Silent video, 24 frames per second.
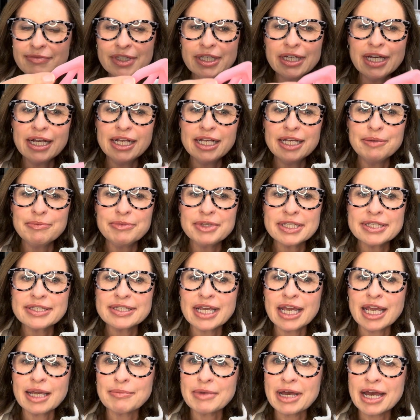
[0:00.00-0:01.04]
the
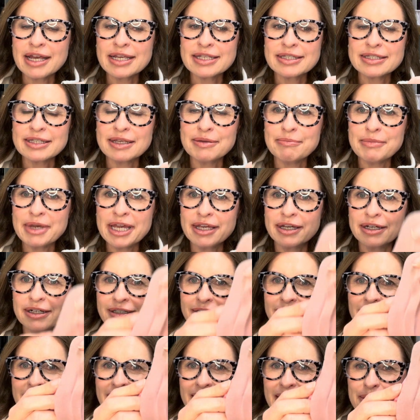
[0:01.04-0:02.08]
same as the
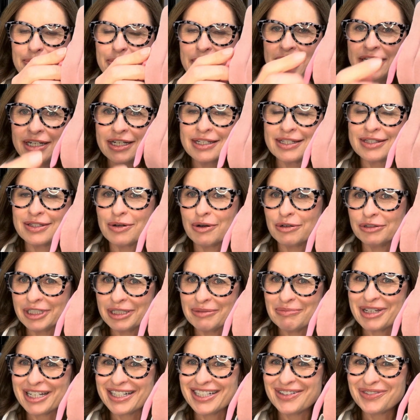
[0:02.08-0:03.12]
male penis. The only
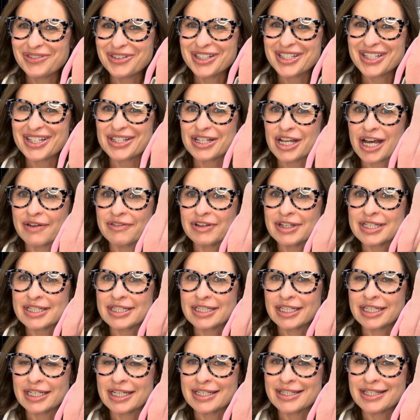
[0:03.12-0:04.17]
big difference is
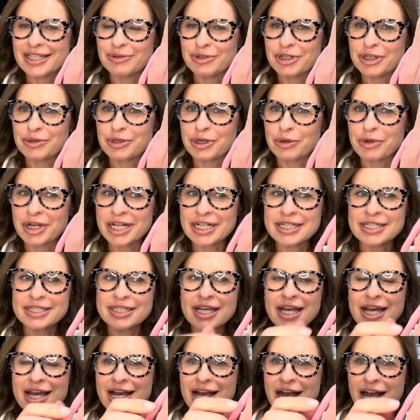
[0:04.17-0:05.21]
obviously is the urethra runs
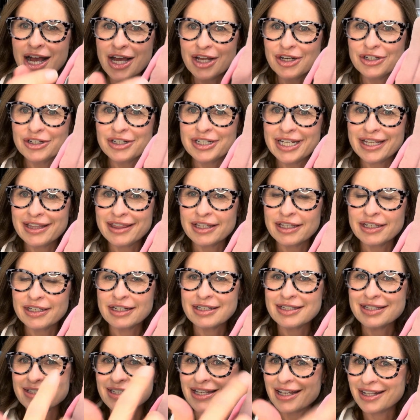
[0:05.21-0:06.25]
underneath it
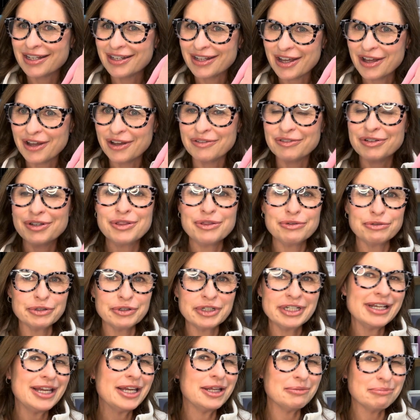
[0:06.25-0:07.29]
instead of through
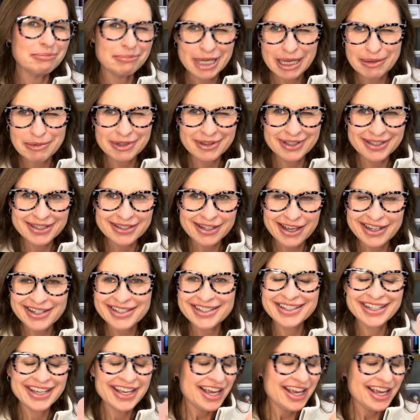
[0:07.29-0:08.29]
it and maybe the size.